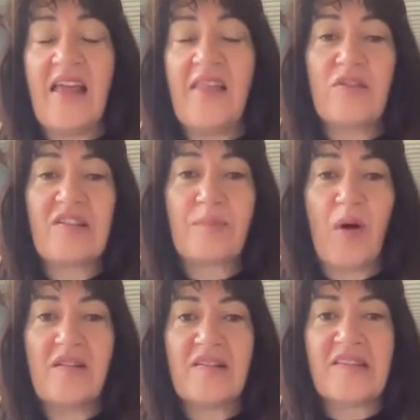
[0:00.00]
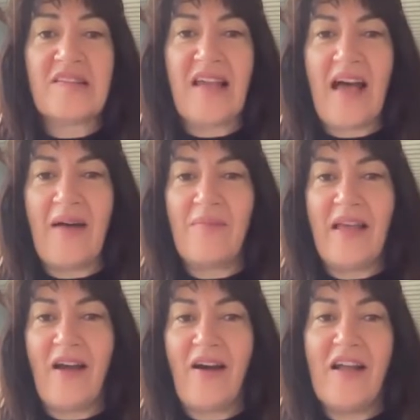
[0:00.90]
And the response, um,
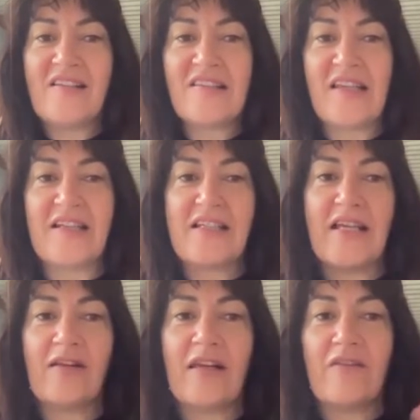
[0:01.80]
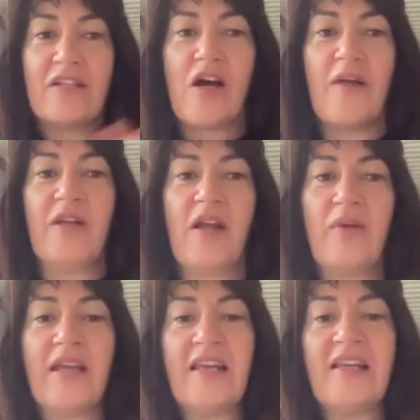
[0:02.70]
I just get a tingle every time, you know,
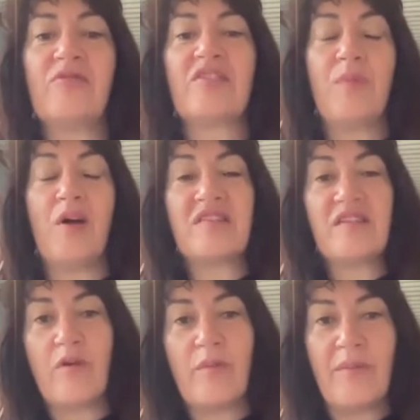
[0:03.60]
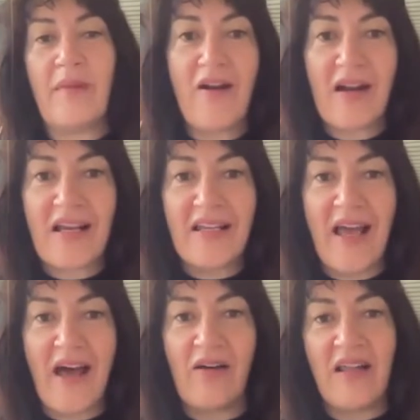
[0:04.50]
we're getting the responses from America
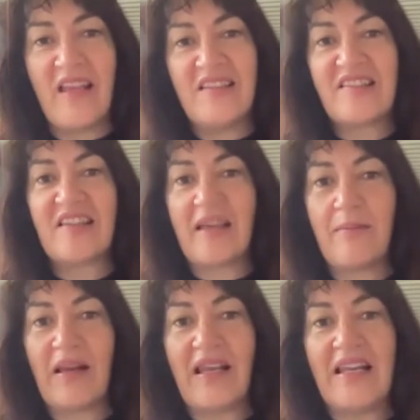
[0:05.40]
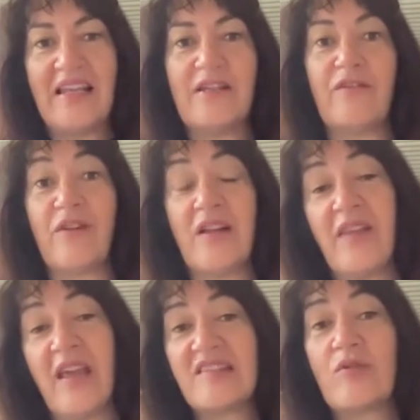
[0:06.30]
now, and that's completely different.
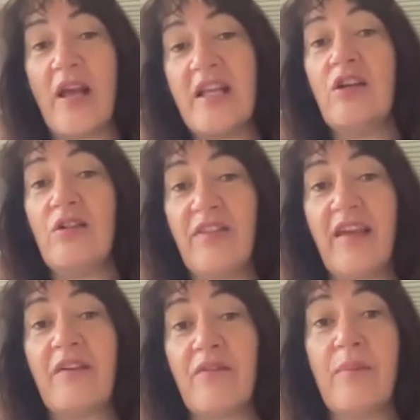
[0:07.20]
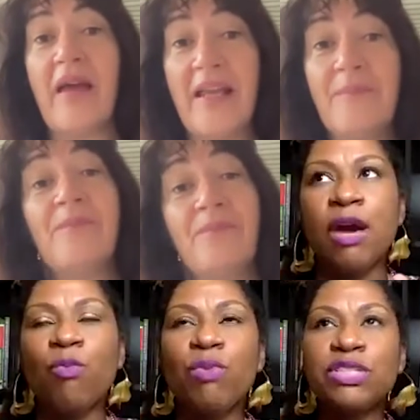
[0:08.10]
That's quite a new thing for me.
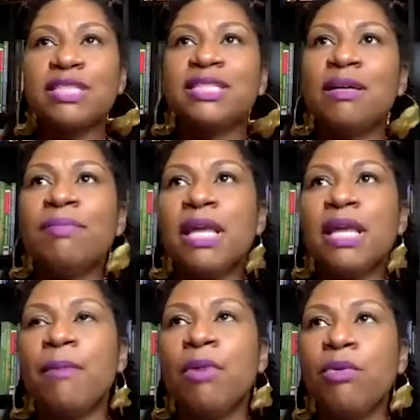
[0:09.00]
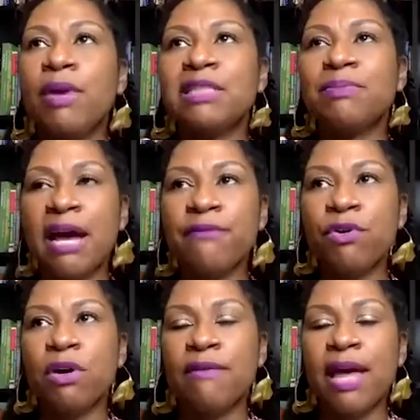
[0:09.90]
Which is something I'm always mindful
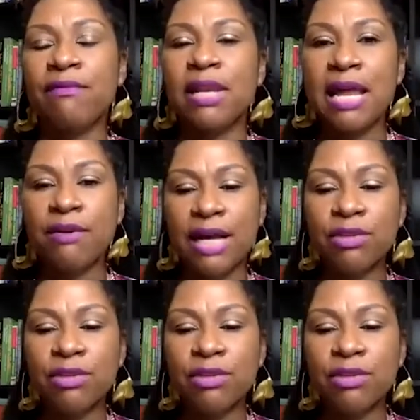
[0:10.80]
of. I have a lot of, I